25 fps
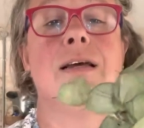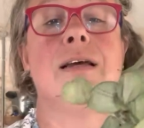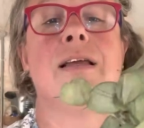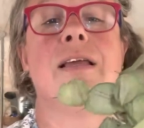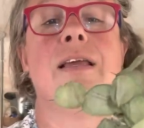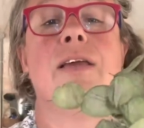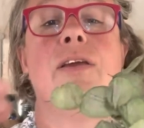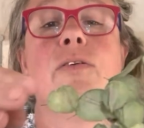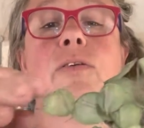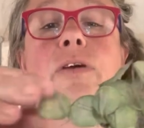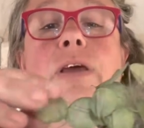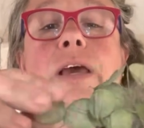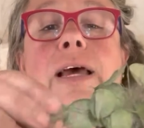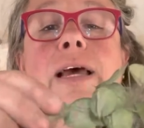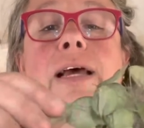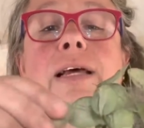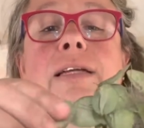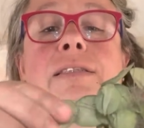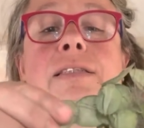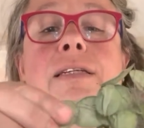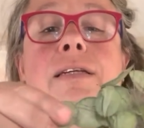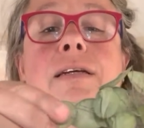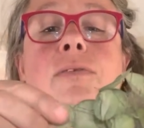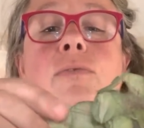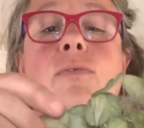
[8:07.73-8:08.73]
you
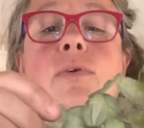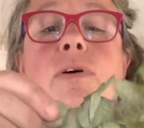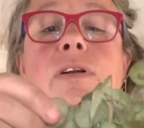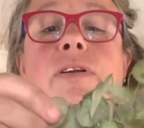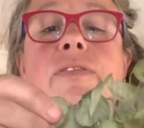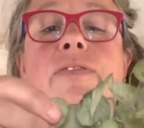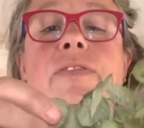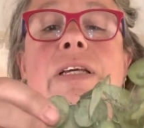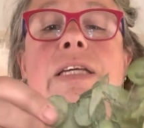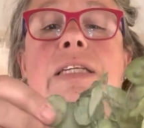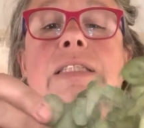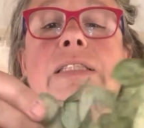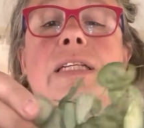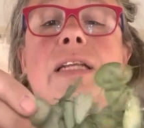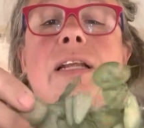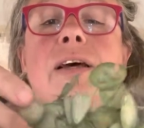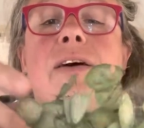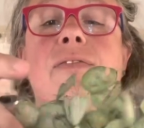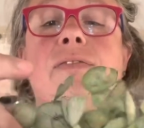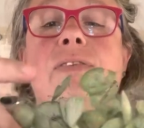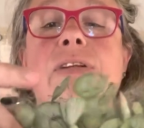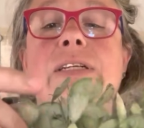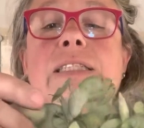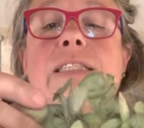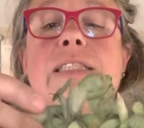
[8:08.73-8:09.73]
get one of these
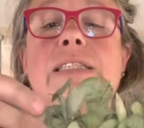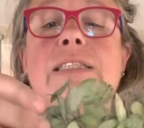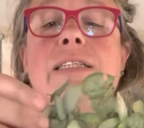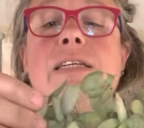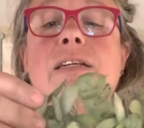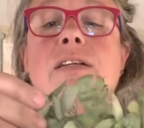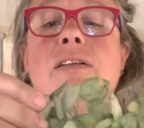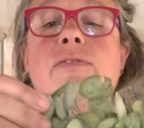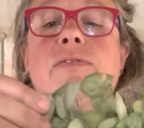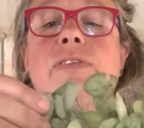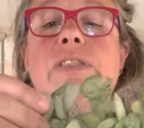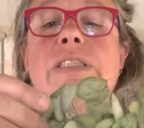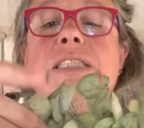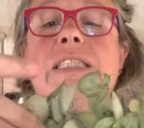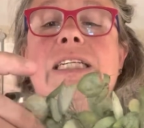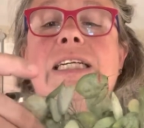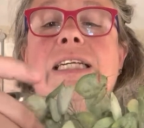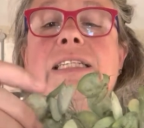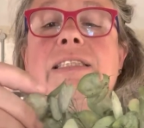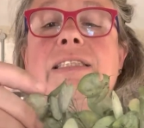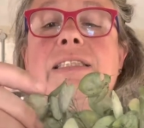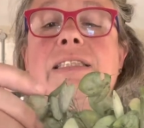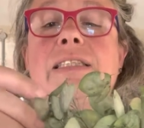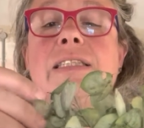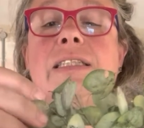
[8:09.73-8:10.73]
lovely silver
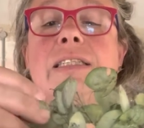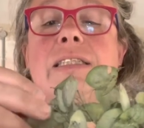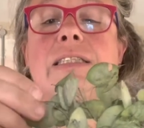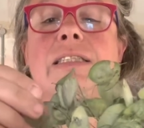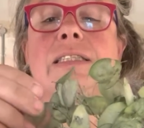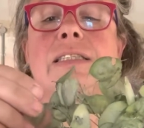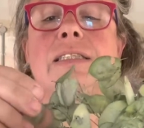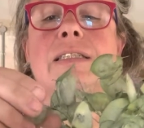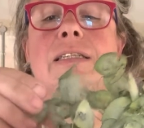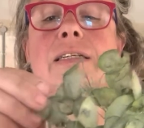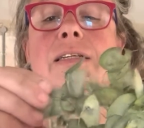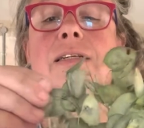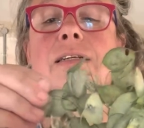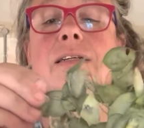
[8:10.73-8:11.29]
discs.